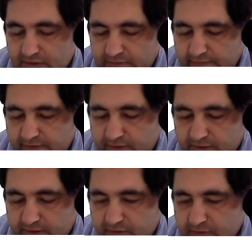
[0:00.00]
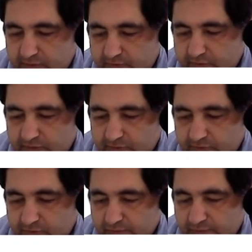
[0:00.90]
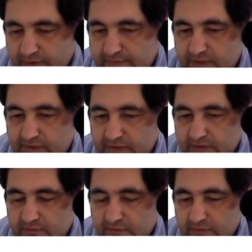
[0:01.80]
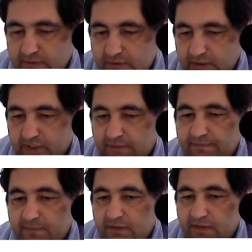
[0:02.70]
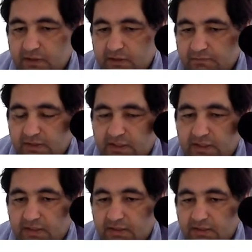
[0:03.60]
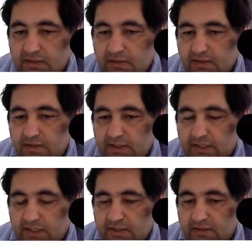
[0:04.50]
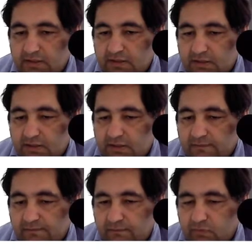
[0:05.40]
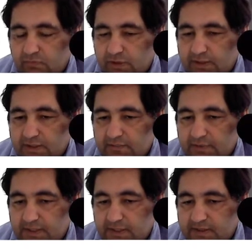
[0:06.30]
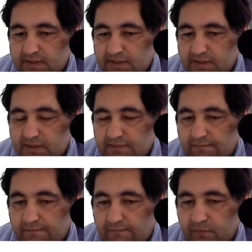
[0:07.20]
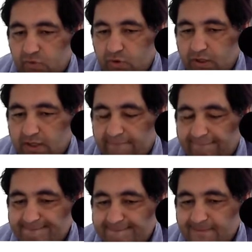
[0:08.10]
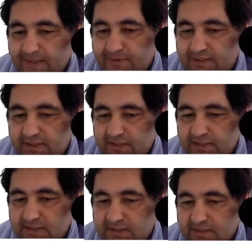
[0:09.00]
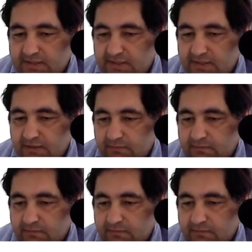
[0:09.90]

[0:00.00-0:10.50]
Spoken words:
which is 256. Okay, but then again, the formula that we had here for TC,